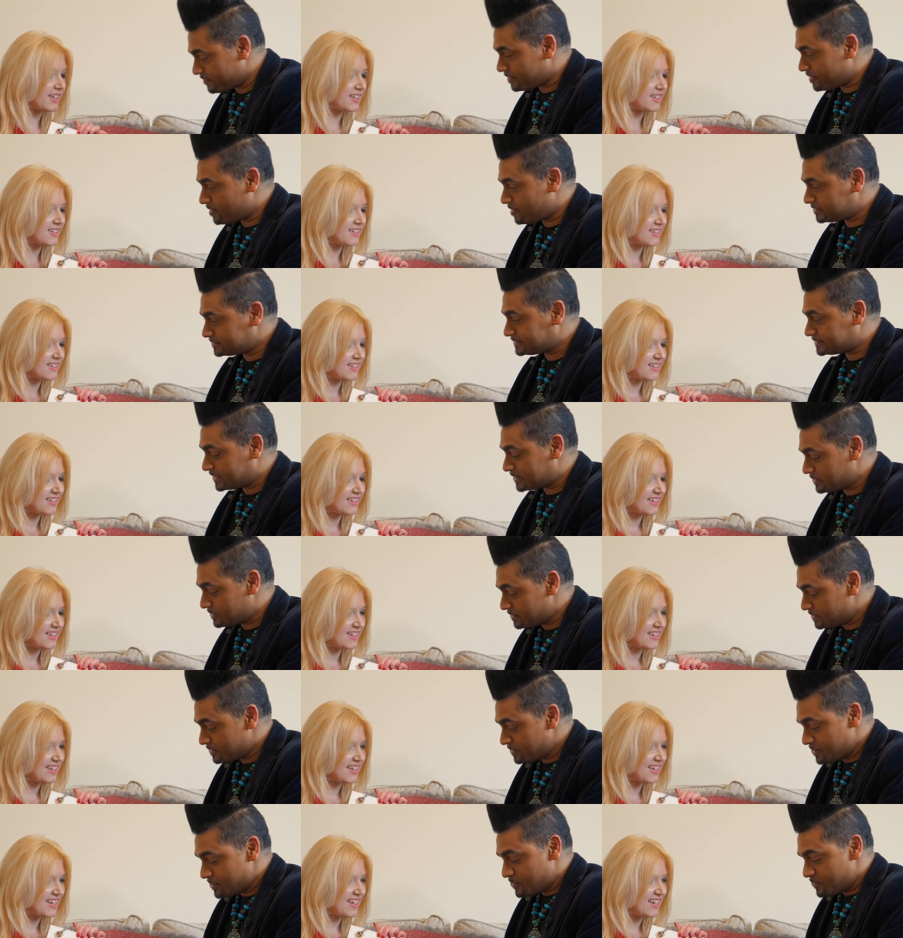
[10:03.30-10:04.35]
Speaker 1: lasting.
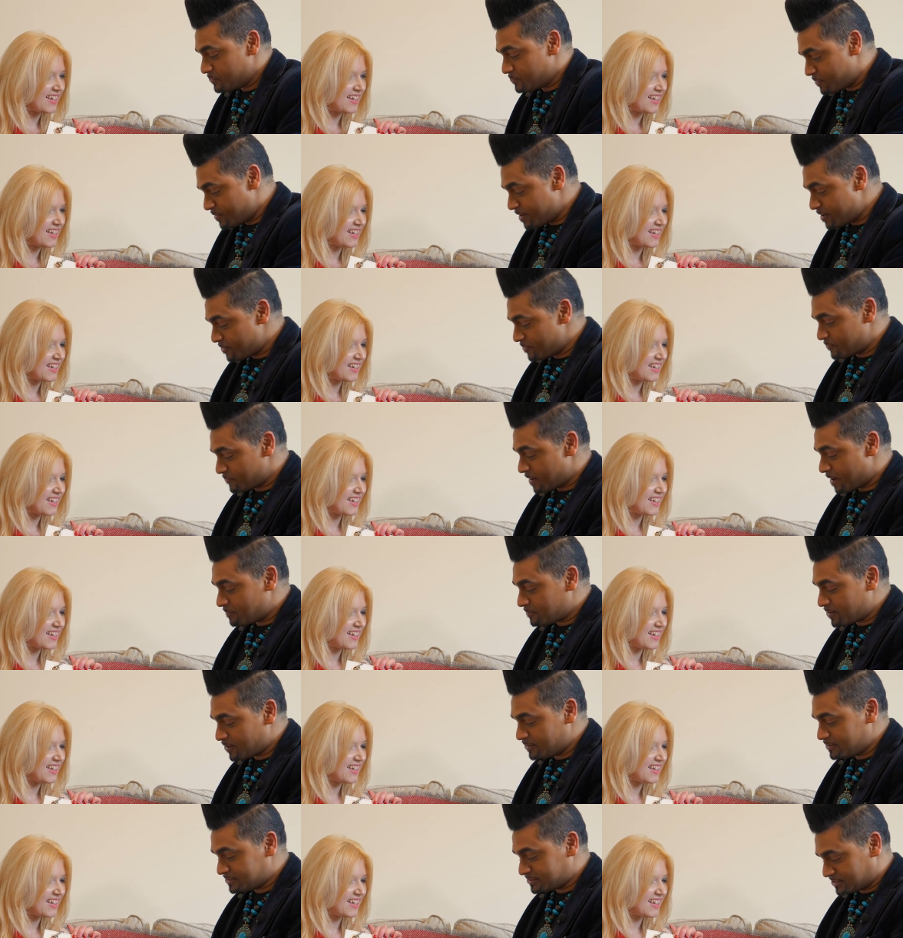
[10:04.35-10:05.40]
Well, I'm
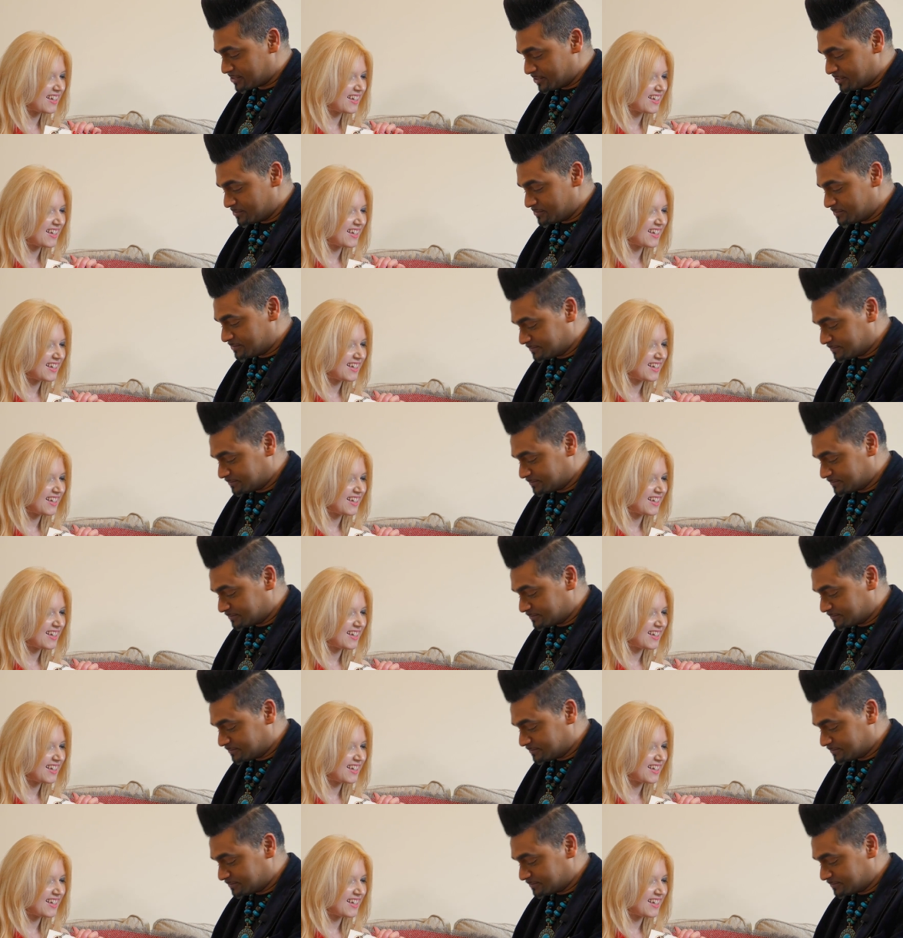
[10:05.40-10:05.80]
going to,